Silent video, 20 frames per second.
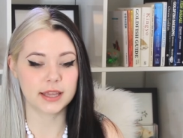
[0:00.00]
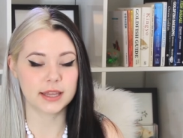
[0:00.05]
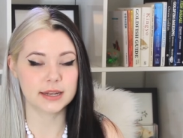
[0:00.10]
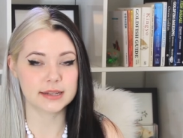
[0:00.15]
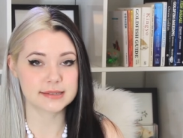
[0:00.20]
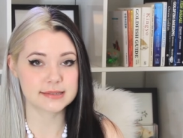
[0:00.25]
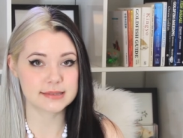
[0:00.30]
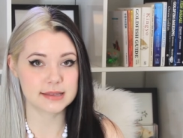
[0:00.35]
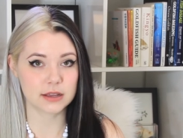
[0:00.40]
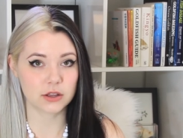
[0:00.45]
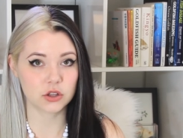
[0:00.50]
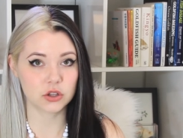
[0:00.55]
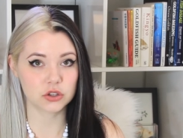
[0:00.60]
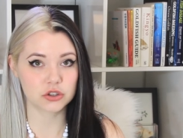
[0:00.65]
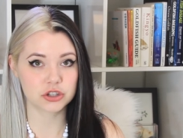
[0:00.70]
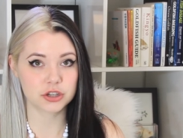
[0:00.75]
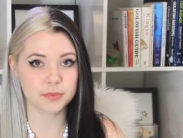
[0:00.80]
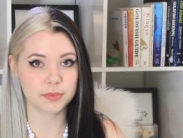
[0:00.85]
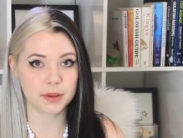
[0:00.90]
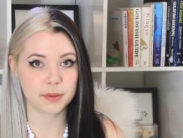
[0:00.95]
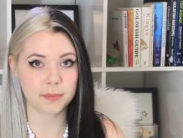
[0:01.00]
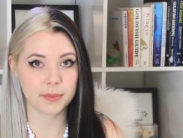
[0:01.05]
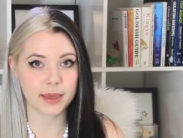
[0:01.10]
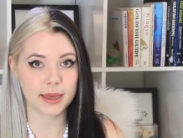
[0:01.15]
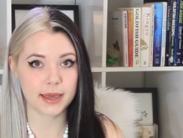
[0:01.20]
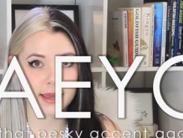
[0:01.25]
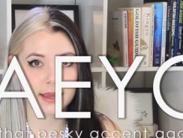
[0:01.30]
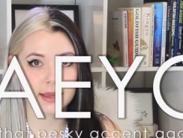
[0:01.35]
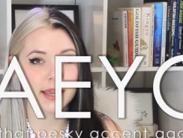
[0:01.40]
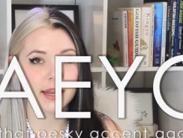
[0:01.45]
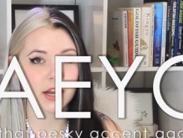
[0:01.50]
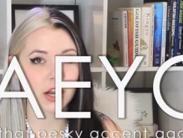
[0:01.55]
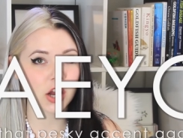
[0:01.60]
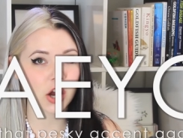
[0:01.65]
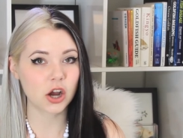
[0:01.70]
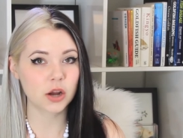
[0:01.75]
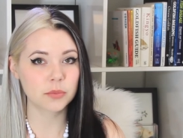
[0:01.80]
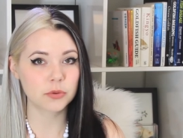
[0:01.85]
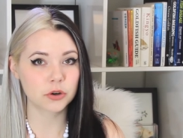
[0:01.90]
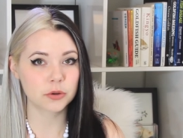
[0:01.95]
in a single shipping bag in a
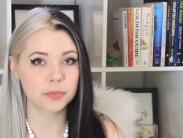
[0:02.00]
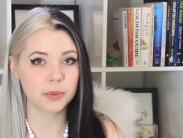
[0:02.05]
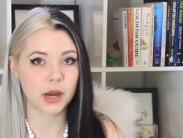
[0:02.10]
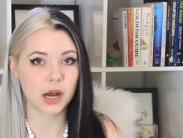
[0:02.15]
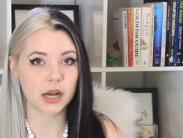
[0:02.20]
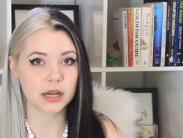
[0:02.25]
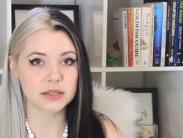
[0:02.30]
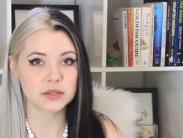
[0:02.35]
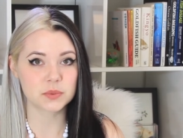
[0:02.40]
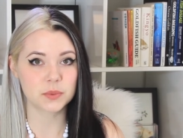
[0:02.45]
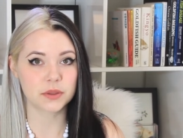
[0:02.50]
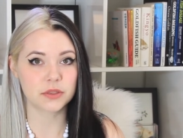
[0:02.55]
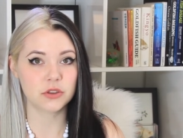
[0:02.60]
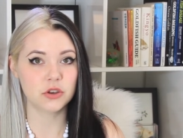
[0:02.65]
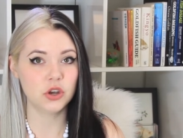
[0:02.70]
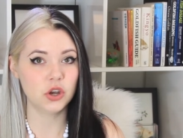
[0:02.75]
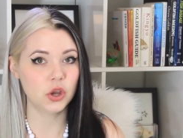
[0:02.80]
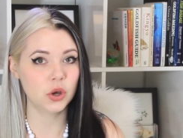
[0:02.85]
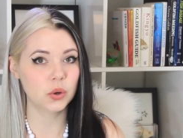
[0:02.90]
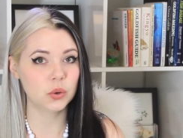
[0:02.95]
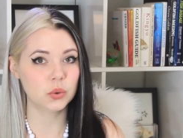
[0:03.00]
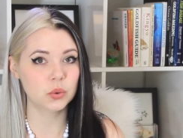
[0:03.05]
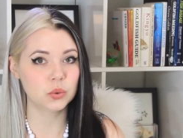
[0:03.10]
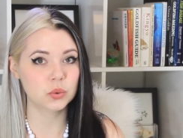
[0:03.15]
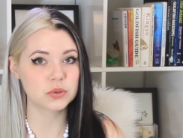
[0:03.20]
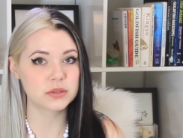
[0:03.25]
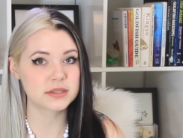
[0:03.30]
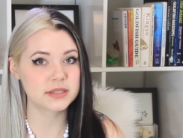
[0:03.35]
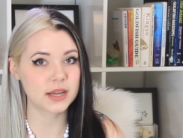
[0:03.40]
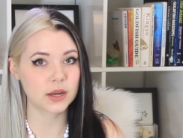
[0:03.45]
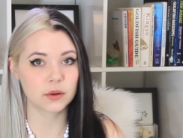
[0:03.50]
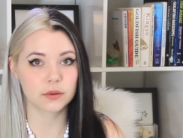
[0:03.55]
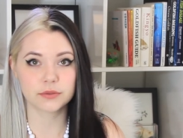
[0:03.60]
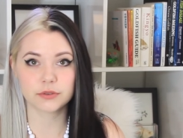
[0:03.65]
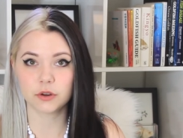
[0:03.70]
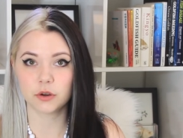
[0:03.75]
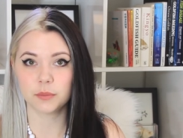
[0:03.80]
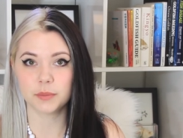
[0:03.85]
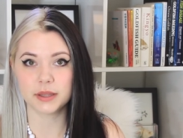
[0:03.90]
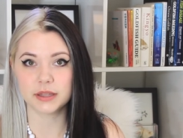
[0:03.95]
cardboard box with no
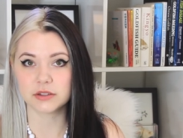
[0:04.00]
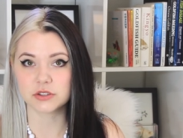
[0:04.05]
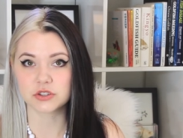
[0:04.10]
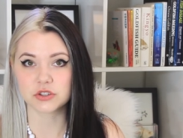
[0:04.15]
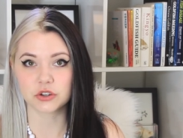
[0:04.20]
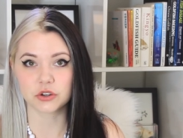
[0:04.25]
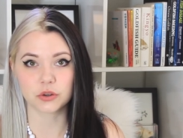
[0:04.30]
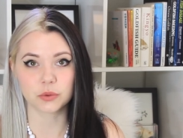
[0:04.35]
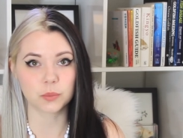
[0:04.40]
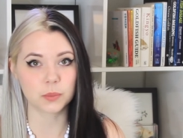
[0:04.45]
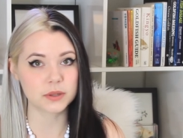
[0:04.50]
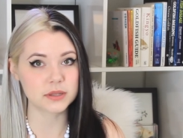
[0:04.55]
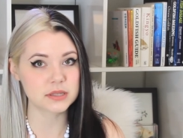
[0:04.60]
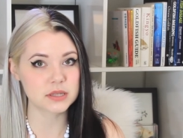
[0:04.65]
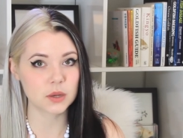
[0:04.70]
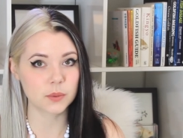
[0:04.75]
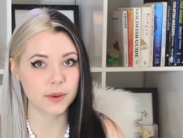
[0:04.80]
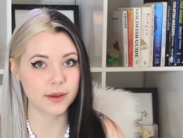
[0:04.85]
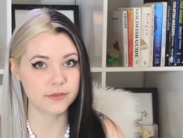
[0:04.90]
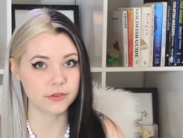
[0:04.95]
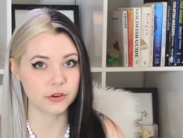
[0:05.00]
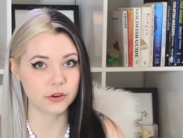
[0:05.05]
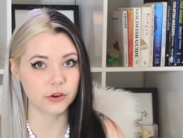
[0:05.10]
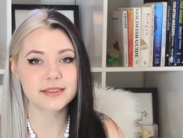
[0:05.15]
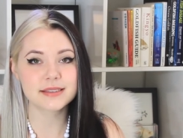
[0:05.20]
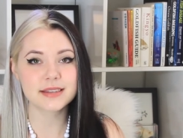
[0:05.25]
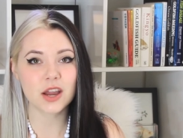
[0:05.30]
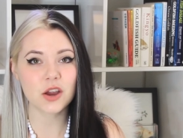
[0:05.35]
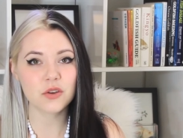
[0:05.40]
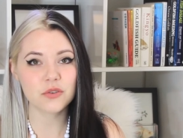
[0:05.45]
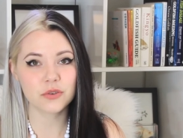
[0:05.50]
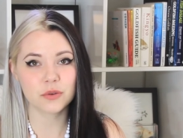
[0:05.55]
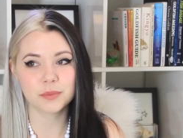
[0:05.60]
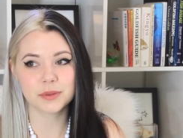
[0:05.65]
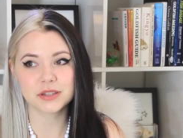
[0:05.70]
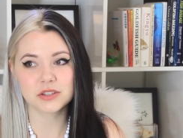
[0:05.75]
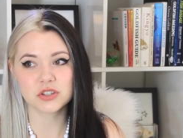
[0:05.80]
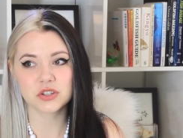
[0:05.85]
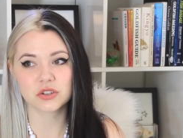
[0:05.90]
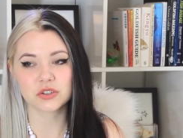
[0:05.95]
styrofoam insert whatsoever. The
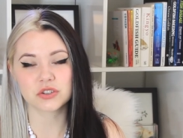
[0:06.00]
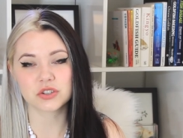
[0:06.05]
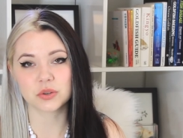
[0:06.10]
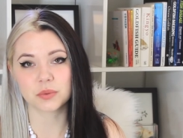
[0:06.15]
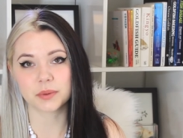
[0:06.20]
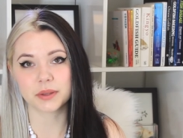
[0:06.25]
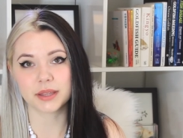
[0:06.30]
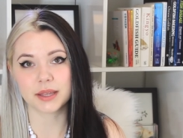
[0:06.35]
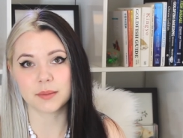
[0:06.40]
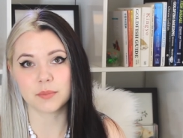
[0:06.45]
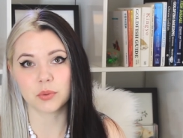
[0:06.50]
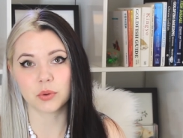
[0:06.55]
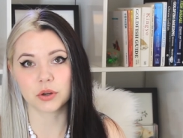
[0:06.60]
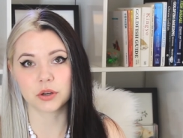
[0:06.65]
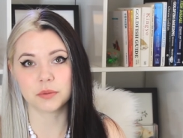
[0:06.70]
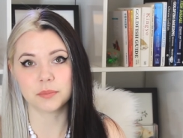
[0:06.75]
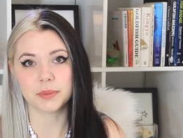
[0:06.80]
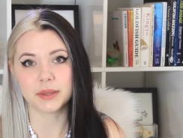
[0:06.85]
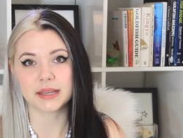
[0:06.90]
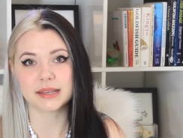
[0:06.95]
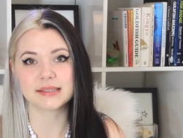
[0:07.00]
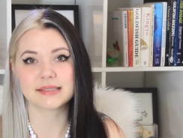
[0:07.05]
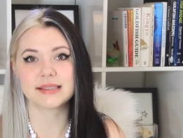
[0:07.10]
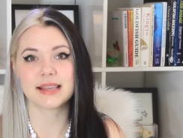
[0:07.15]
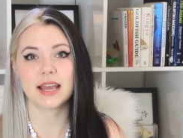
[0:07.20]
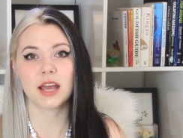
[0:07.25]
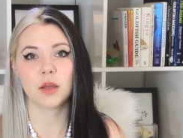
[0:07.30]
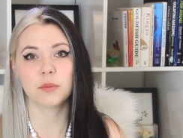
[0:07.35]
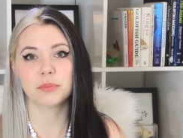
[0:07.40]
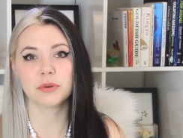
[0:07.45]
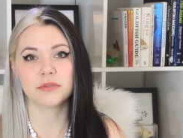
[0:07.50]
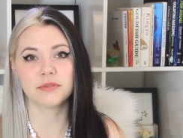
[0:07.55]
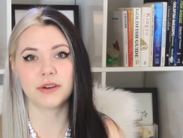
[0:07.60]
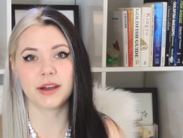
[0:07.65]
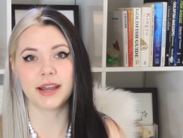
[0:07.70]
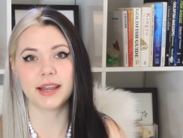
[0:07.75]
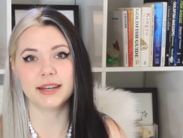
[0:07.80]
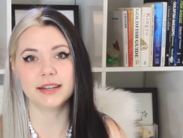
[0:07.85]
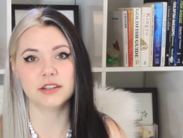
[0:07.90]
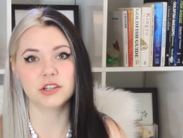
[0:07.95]
styrofoam inserts are really important because they help
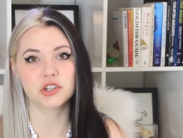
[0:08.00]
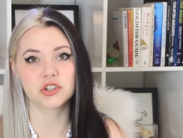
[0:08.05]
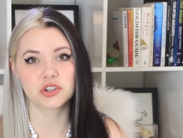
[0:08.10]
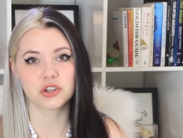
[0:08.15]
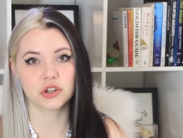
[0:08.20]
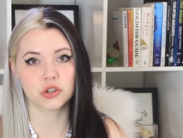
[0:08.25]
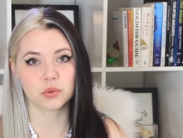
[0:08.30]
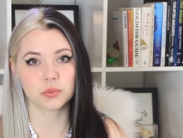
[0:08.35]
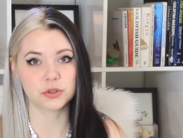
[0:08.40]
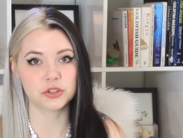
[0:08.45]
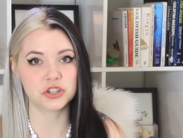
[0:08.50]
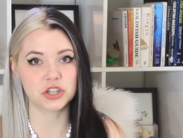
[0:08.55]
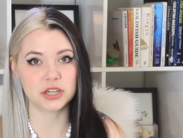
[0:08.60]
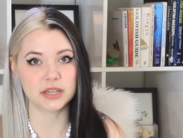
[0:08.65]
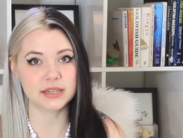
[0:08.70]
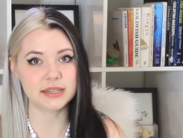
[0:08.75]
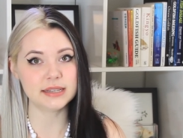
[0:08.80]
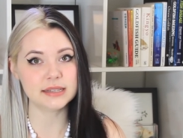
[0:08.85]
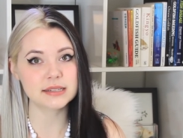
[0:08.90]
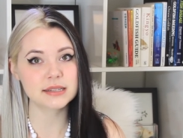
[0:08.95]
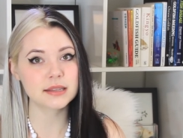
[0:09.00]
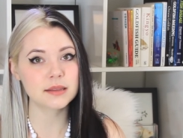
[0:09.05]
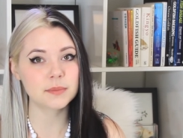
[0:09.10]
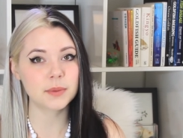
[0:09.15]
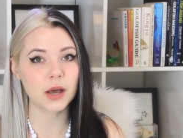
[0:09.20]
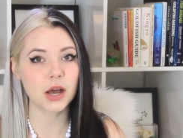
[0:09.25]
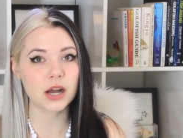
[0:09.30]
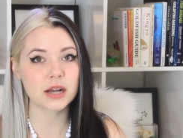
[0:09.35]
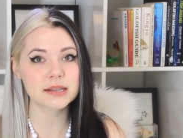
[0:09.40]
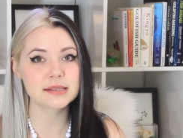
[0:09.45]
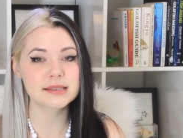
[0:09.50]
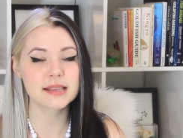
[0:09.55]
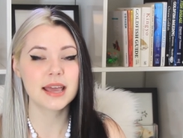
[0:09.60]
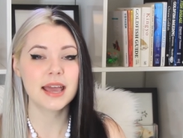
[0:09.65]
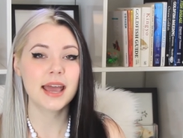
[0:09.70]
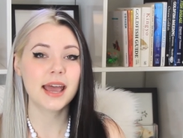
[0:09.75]
provide additional rigidity to the box